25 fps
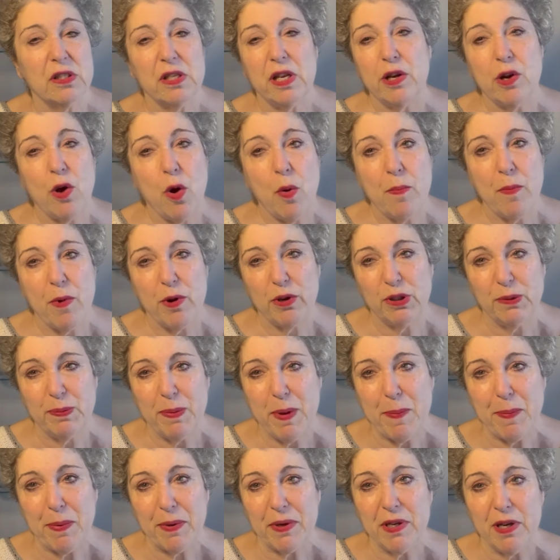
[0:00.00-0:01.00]
I know most
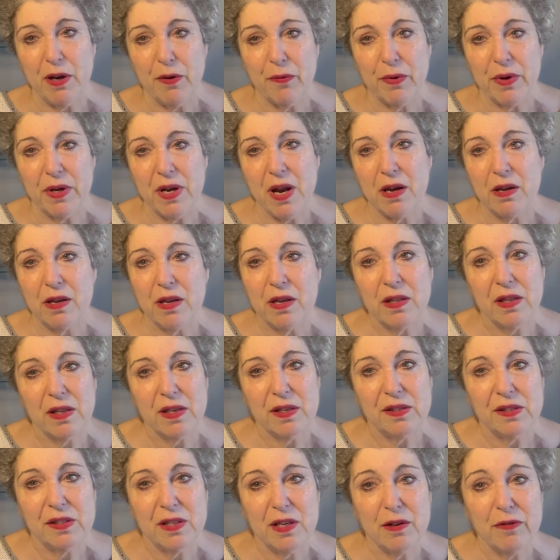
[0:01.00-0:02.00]
people knit
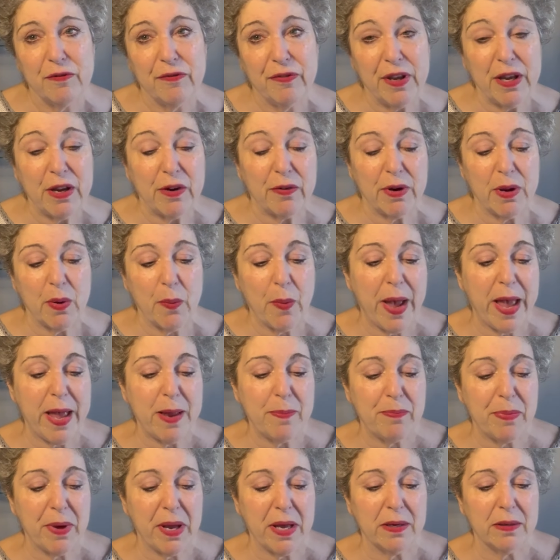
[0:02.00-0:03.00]
ranunculus in fingering
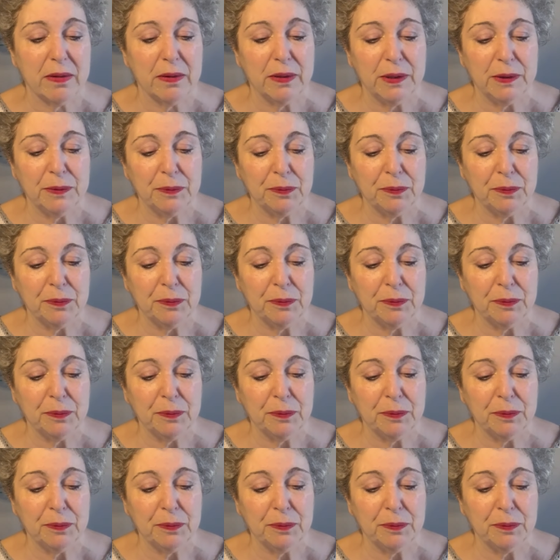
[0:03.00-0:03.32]
weight, but